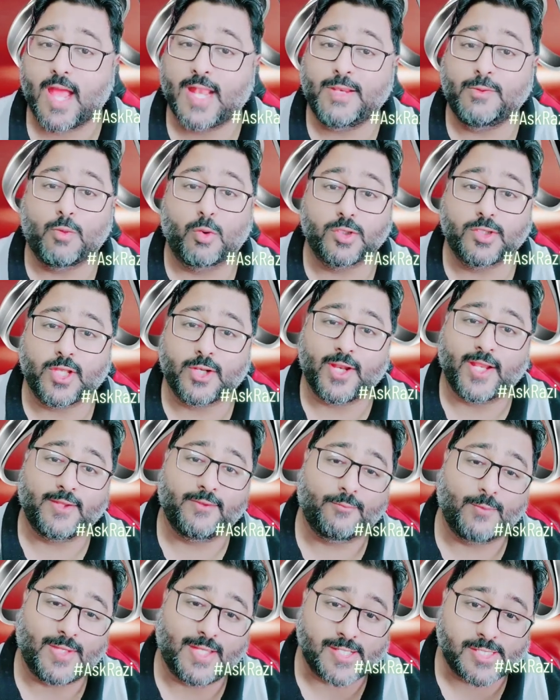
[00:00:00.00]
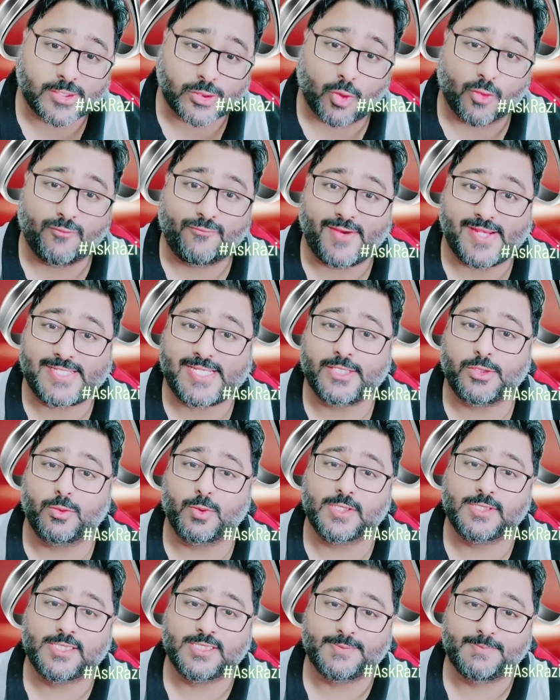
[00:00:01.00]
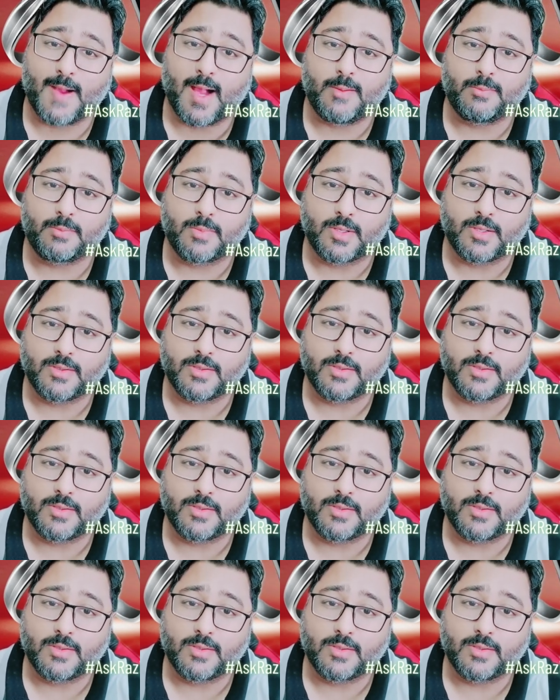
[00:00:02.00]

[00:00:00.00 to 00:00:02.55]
and he wore the ring with the stone facing towards his palm.